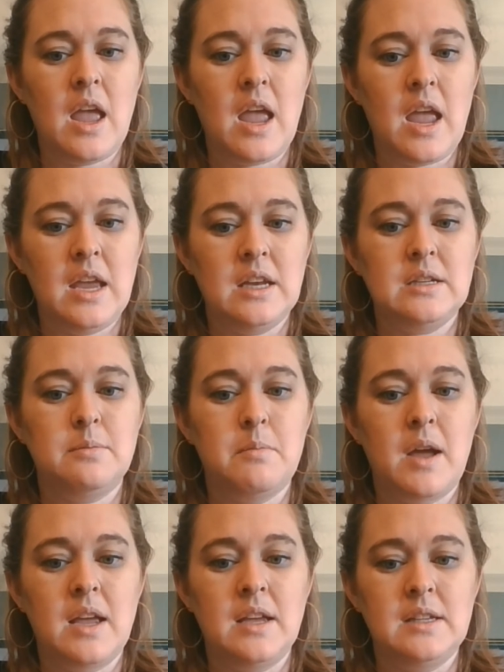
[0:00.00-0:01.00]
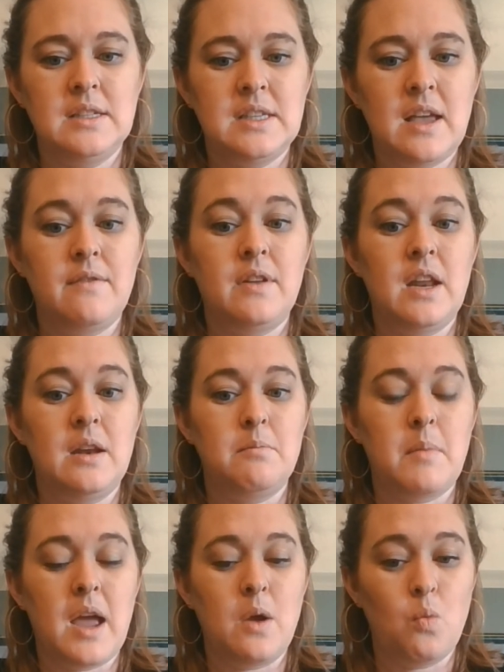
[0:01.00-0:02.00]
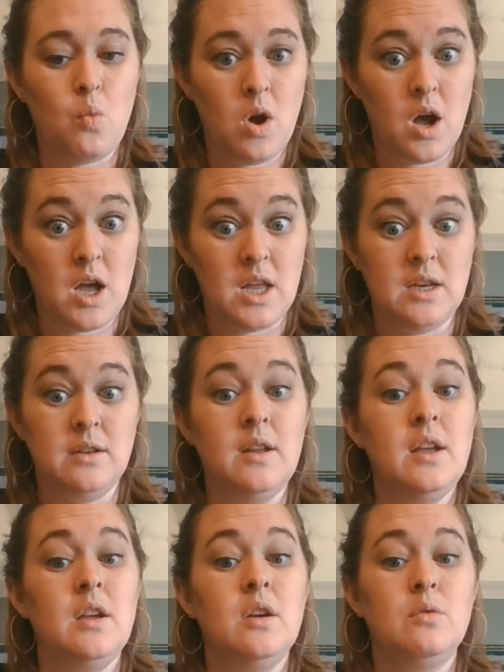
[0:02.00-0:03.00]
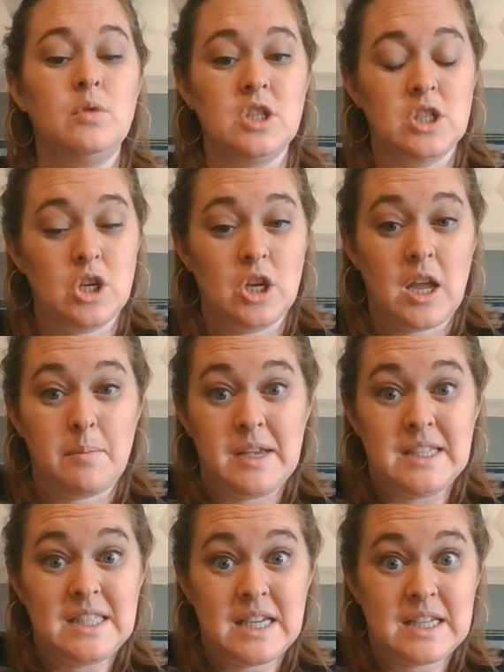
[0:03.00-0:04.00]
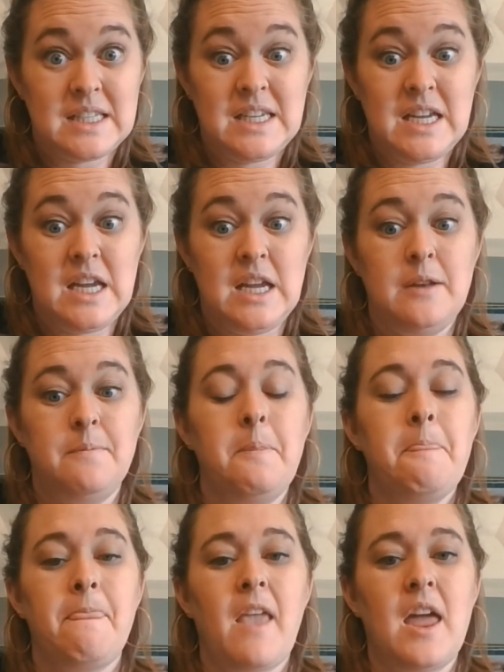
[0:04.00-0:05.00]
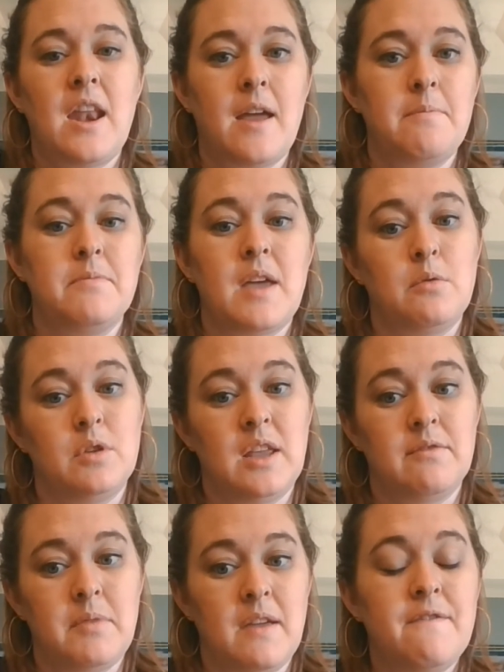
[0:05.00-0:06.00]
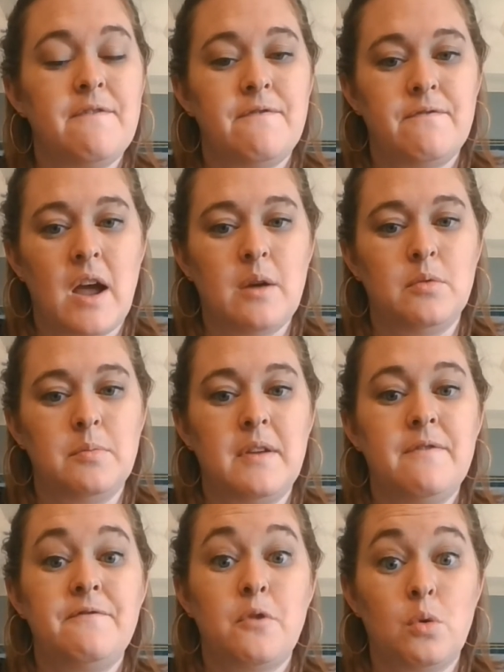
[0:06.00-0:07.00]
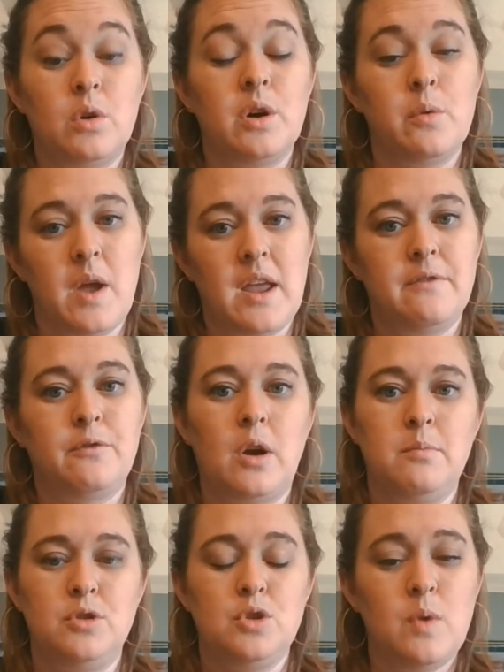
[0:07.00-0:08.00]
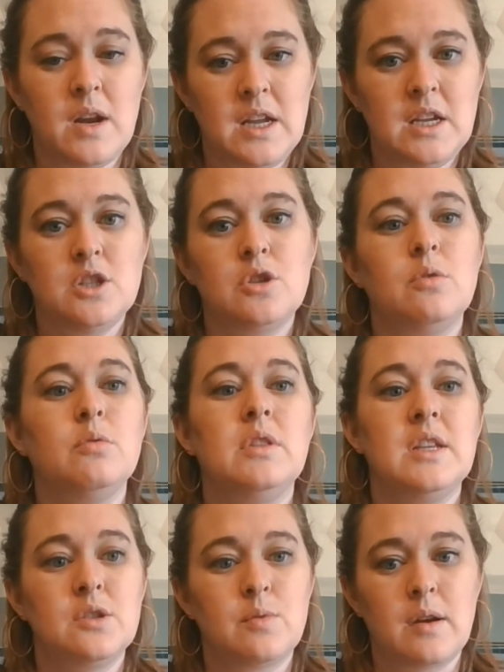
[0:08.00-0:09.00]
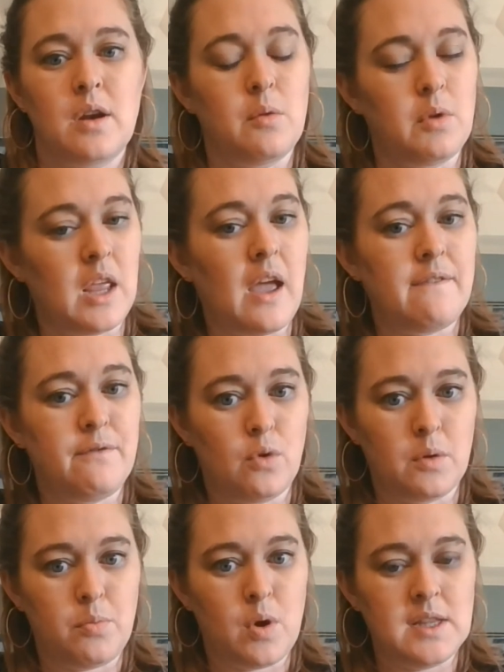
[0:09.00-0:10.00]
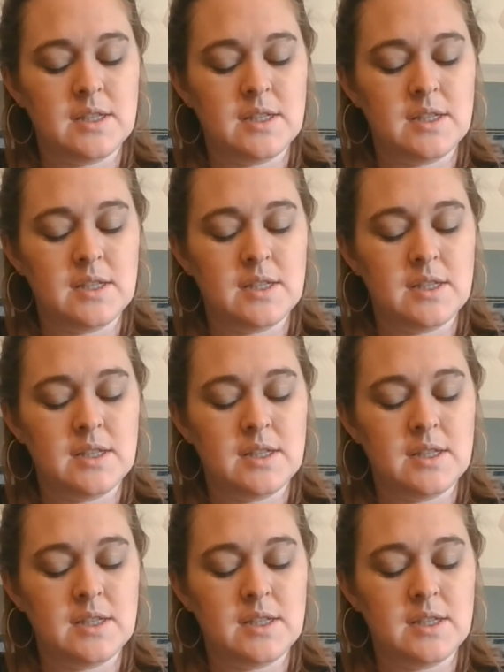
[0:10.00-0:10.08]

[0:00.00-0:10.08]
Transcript: 8, my 7, and my 1, which is going to get me 16, and that would give me I would be 4 away from 20. So this round I would get 4 points.